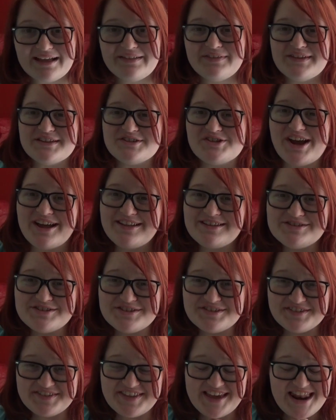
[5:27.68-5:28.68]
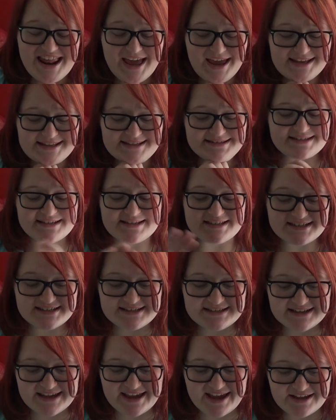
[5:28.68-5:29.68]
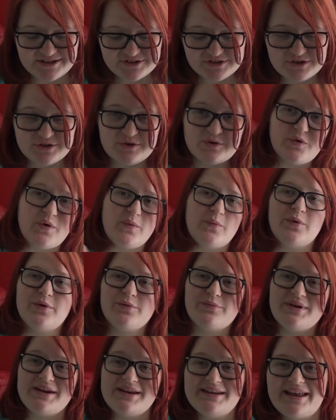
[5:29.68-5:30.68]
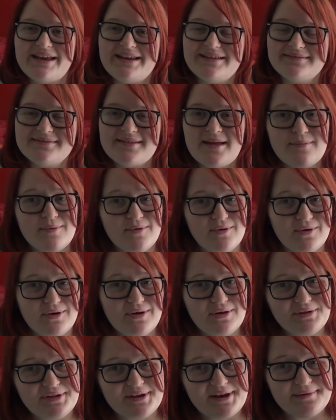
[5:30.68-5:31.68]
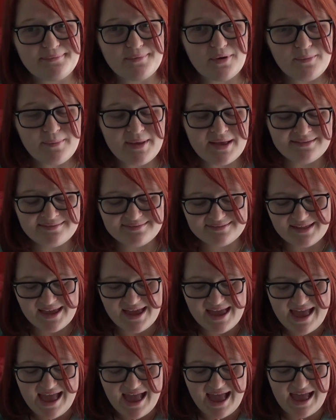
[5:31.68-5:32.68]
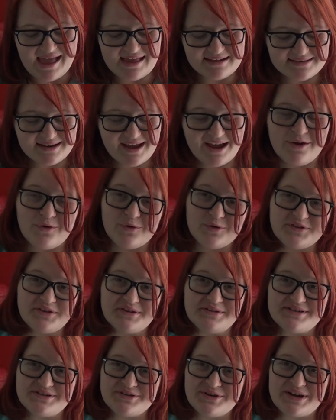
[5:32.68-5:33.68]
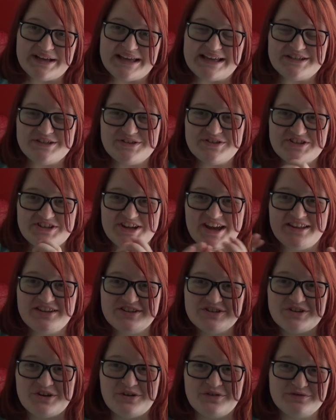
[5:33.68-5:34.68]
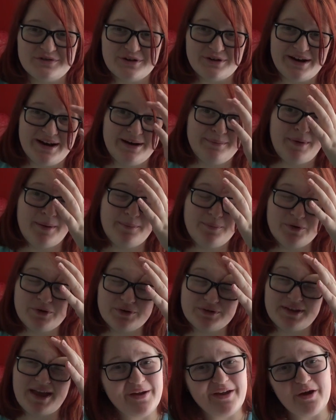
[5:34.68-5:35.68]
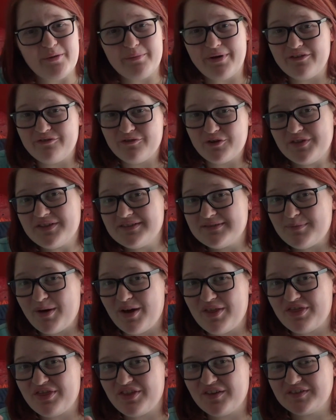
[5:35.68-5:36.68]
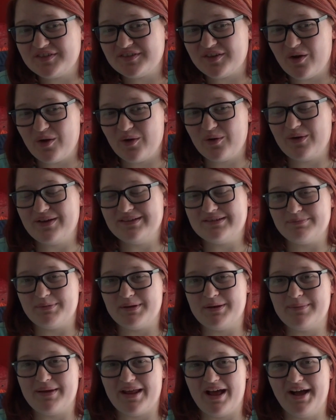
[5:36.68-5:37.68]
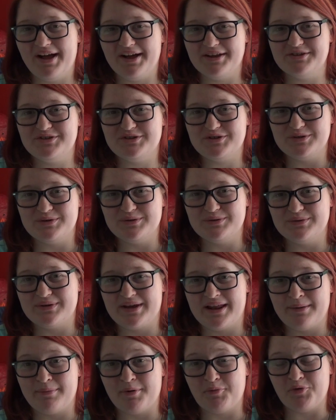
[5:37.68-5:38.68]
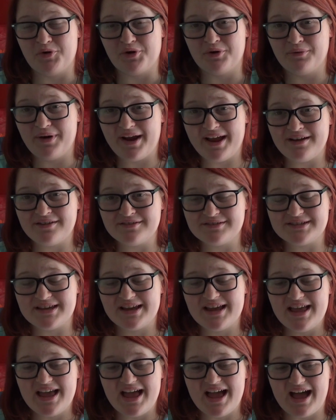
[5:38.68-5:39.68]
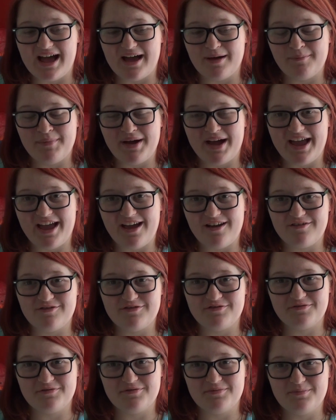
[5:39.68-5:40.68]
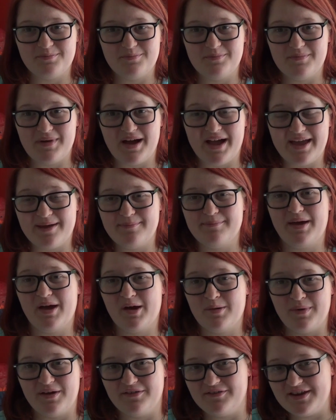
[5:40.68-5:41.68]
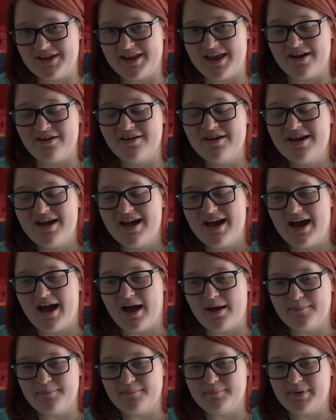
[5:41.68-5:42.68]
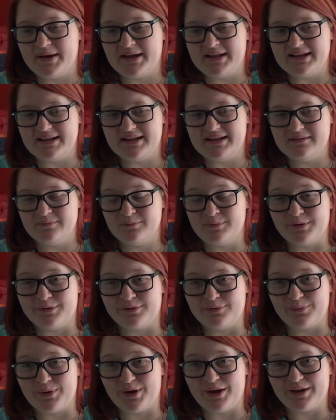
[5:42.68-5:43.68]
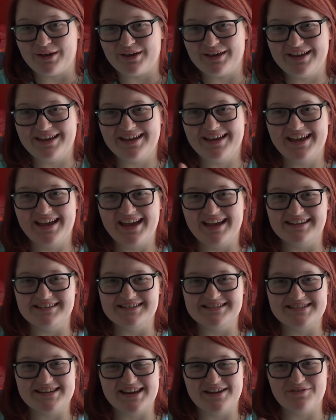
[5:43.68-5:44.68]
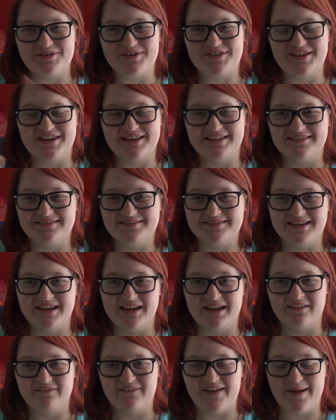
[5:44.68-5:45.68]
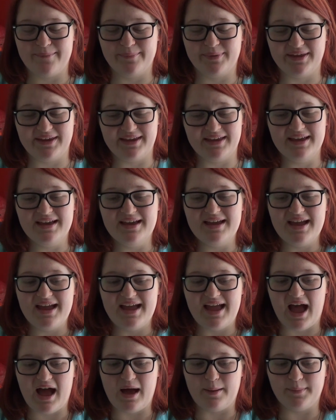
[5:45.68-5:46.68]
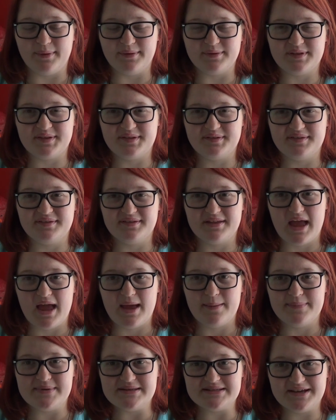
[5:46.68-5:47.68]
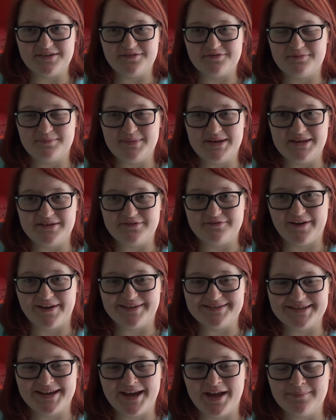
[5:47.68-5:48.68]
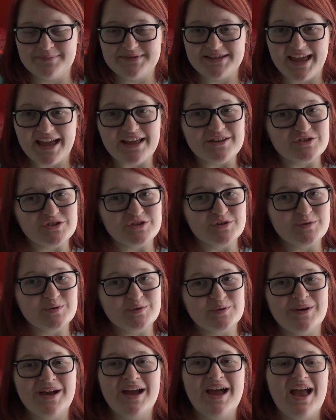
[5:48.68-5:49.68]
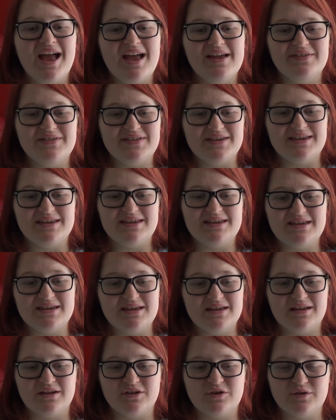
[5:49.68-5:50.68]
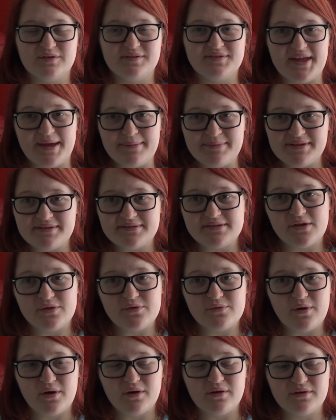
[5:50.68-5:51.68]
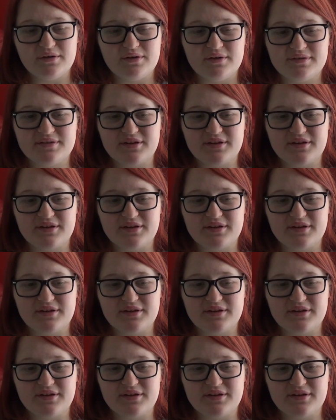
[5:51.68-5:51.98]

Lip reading: And the challenges that I didn't get to were read a summer or holiday romance, and I also did not get to the challenge of donating my books. I hurt my foot this month, so it's been a bit hard to get up and walk around. I am back on my feet now, but with work and everything, seeing family, it's been tough for me to find time to get to the good Sammys down the road.